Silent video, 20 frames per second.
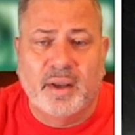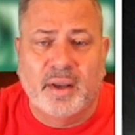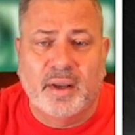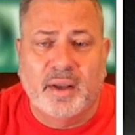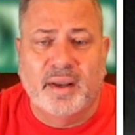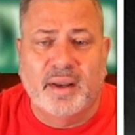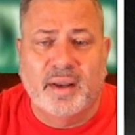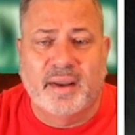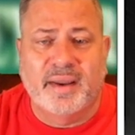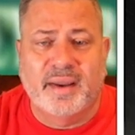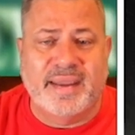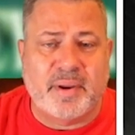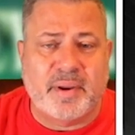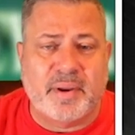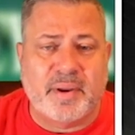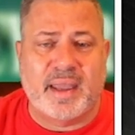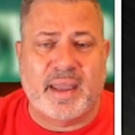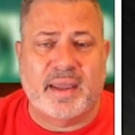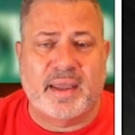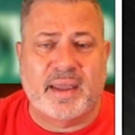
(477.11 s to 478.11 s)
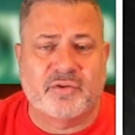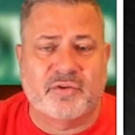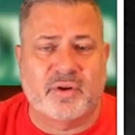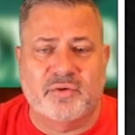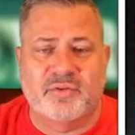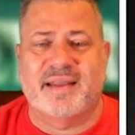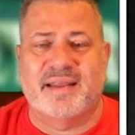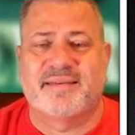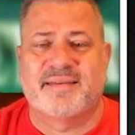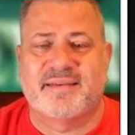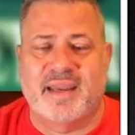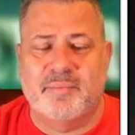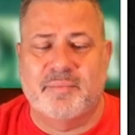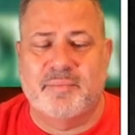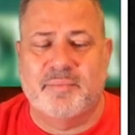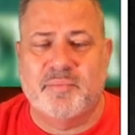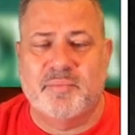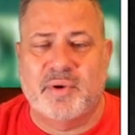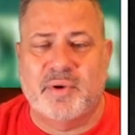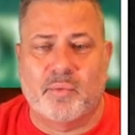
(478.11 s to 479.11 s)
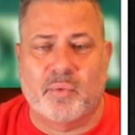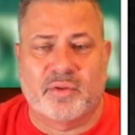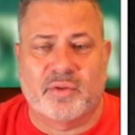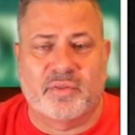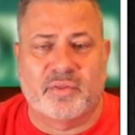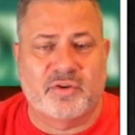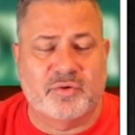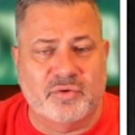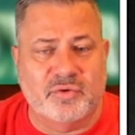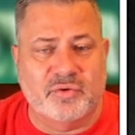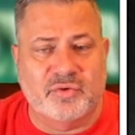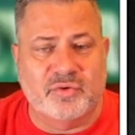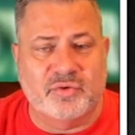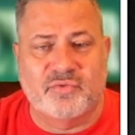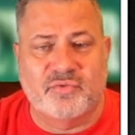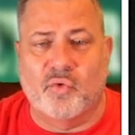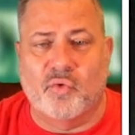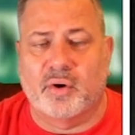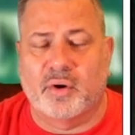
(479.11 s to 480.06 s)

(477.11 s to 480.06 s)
in band is going to use that same network that's used for